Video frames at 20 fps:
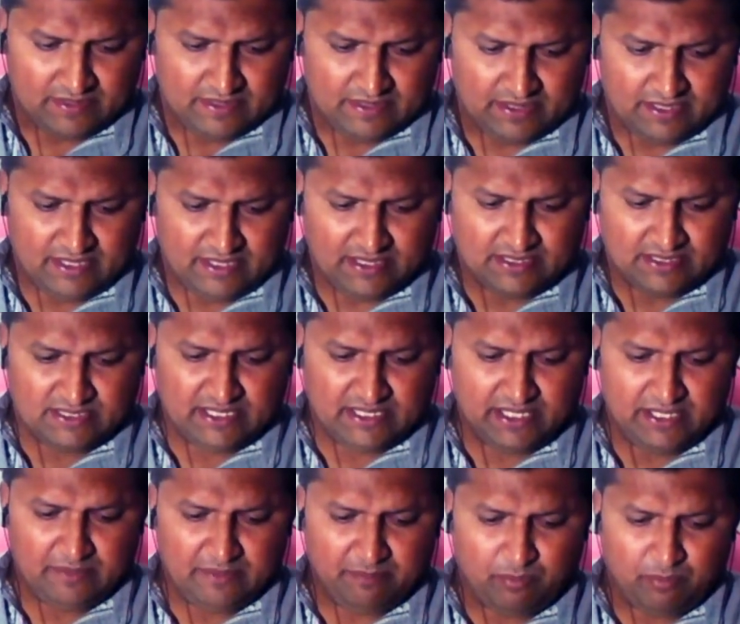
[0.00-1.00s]
is
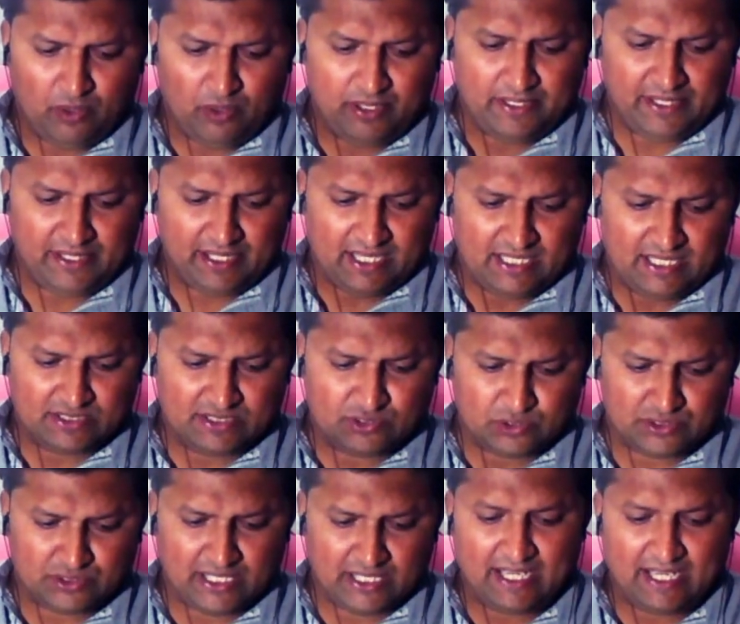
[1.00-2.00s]
the political
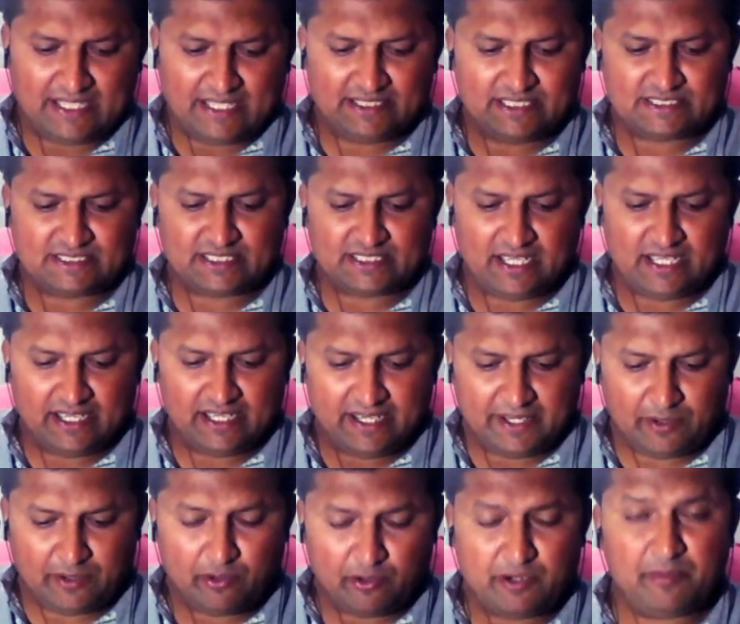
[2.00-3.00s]
socialization and
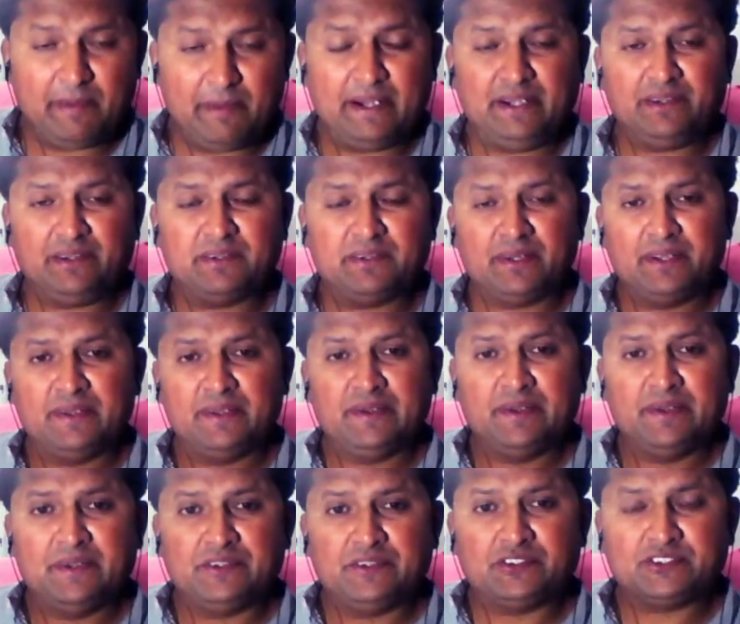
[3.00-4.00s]
recruitment.
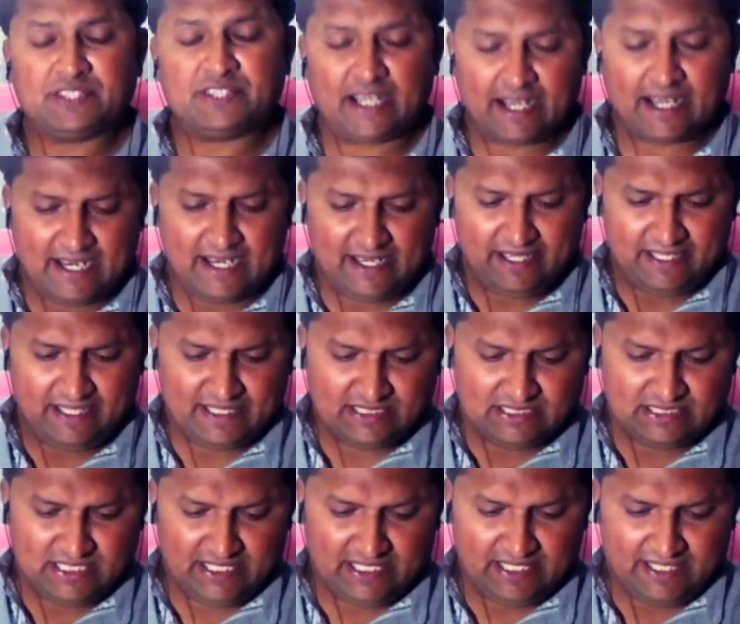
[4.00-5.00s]
Second is
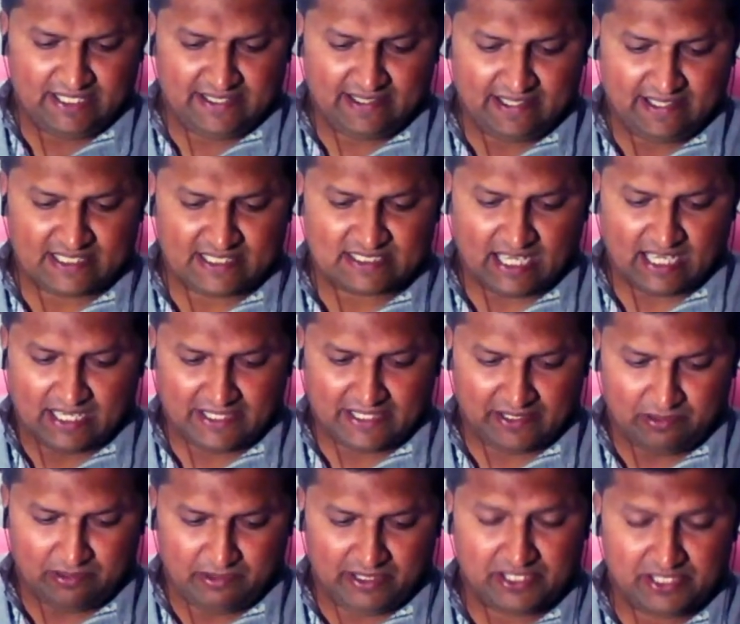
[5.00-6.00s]
the interest
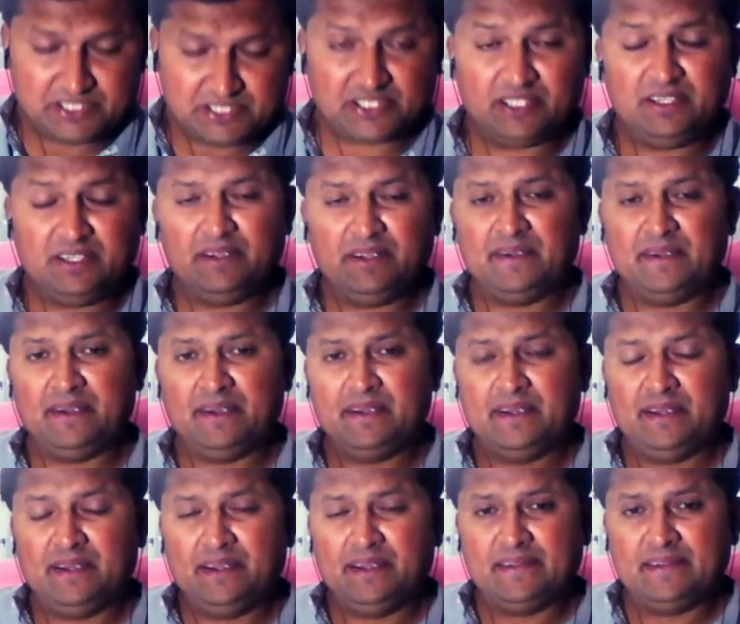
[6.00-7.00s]
articulation.
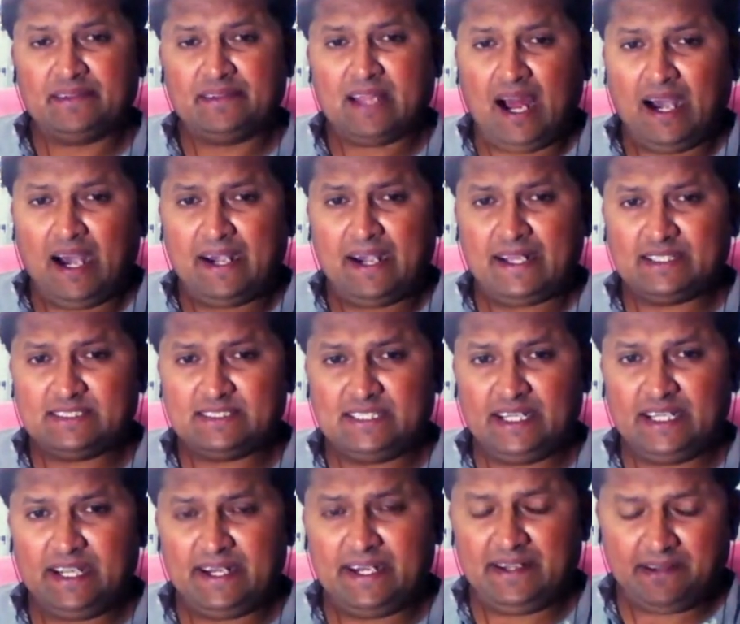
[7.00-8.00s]
Third is the
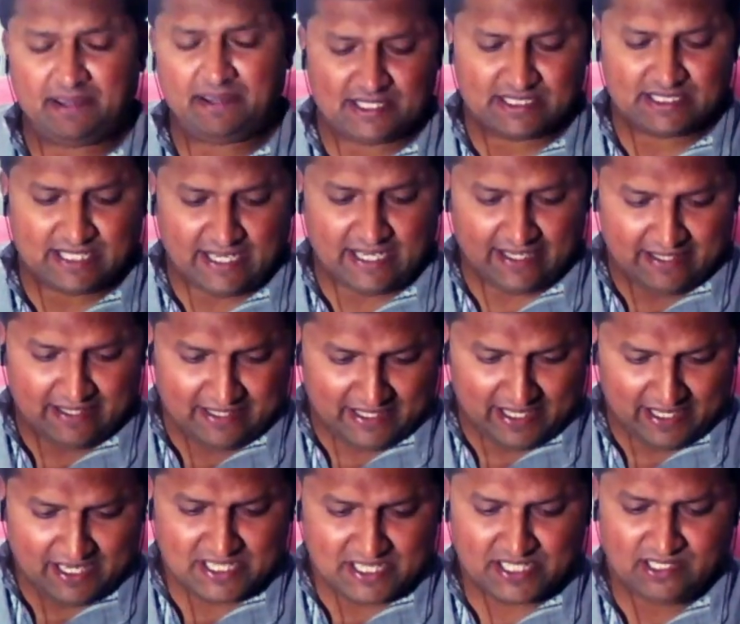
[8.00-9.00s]
interest
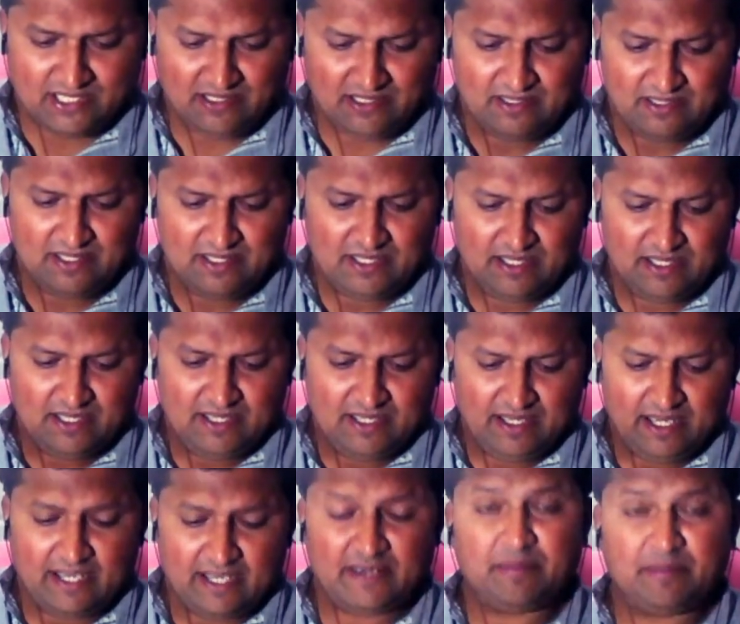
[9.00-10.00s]
aggregation.
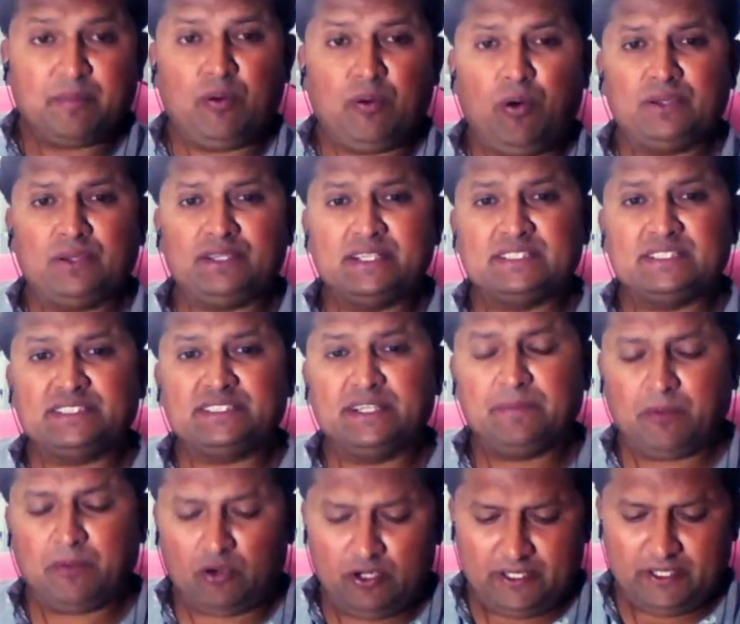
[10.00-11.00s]
And fourth is the
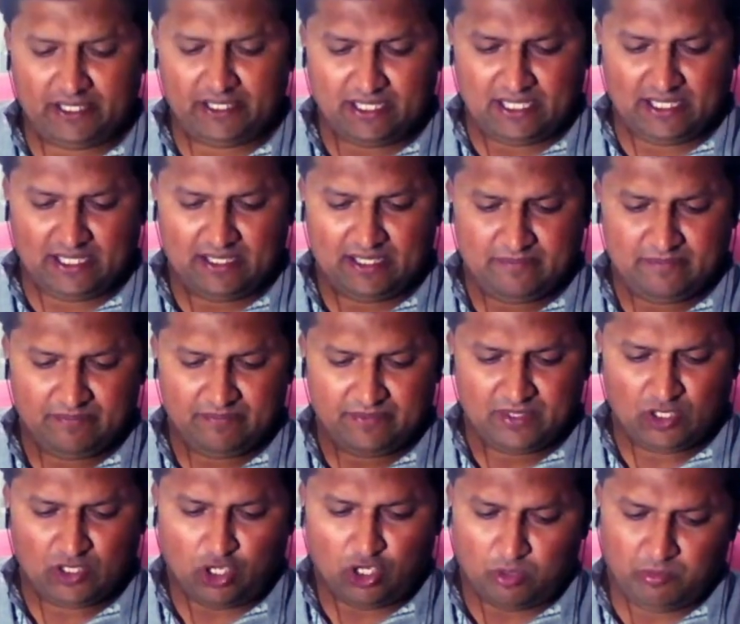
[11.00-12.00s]
political
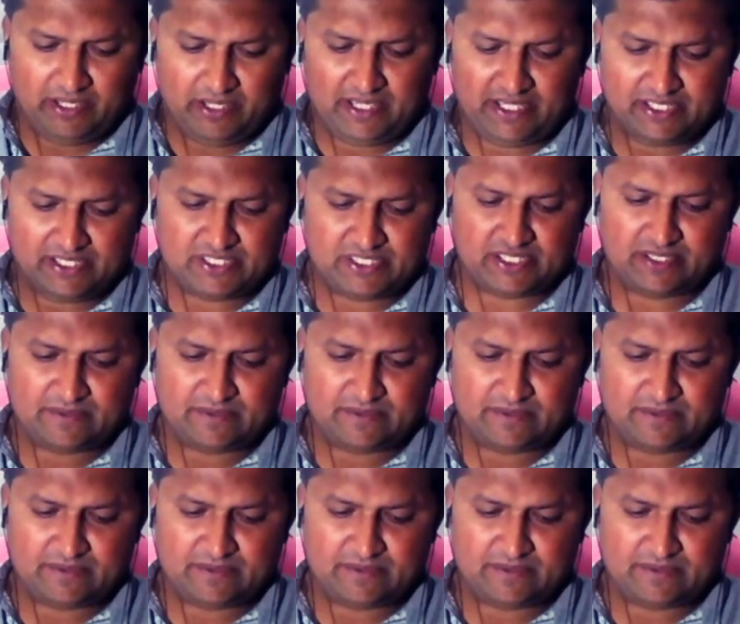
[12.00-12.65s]
communication.